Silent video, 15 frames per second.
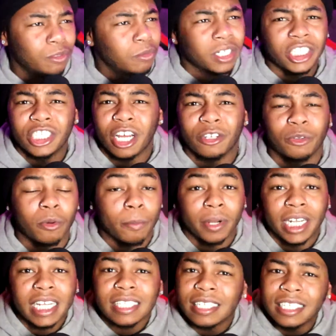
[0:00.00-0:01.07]
What is y'all doing, But
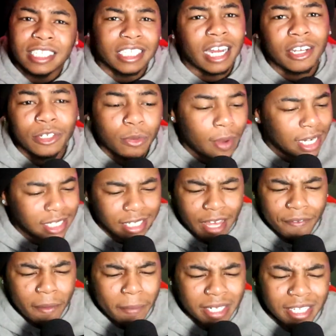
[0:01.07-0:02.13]
That's the least y'all can do. I just gave
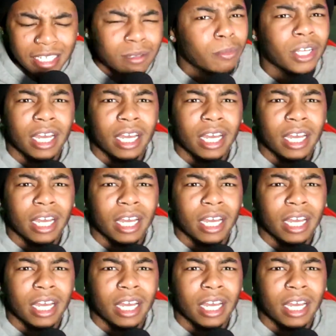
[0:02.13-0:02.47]
out my testimony.